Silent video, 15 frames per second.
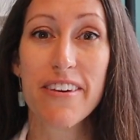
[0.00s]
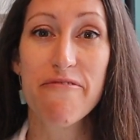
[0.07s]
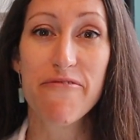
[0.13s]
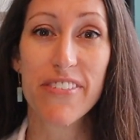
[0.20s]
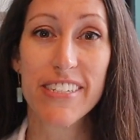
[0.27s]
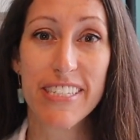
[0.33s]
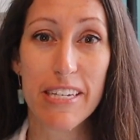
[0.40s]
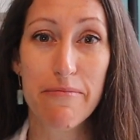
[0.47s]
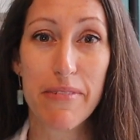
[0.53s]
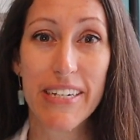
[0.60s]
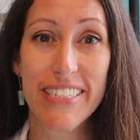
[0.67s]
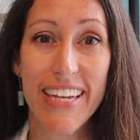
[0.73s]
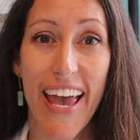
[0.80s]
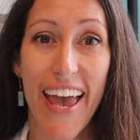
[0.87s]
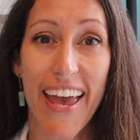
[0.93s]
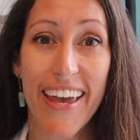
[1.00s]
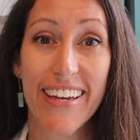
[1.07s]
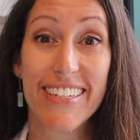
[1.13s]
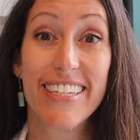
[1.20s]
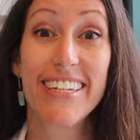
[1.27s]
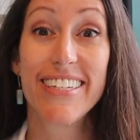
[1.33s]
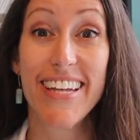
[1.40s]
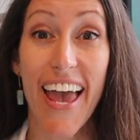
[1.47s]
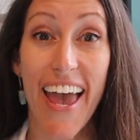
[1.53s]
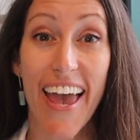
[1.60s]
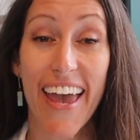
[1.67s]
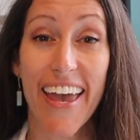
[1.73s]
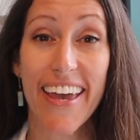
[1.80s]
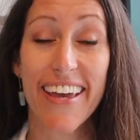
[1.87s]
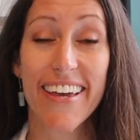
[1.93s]
Lymphedema Day.
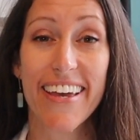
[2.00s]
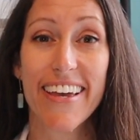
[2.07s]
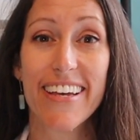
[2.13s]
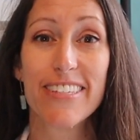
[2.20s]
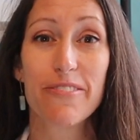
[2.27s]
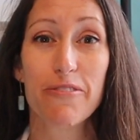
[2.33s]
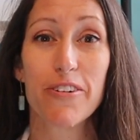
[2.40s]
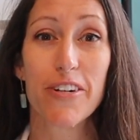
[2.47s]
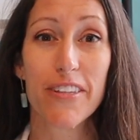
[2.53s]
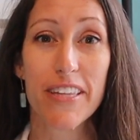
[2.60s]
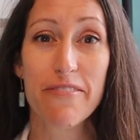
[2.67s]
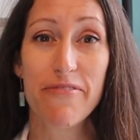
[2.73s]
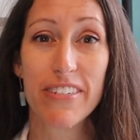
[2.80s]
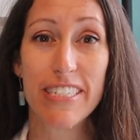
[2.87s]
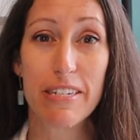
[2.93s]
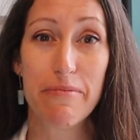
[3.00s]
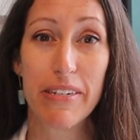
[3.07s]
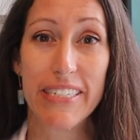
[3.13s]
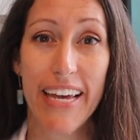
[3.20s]
Today is World Lymphedema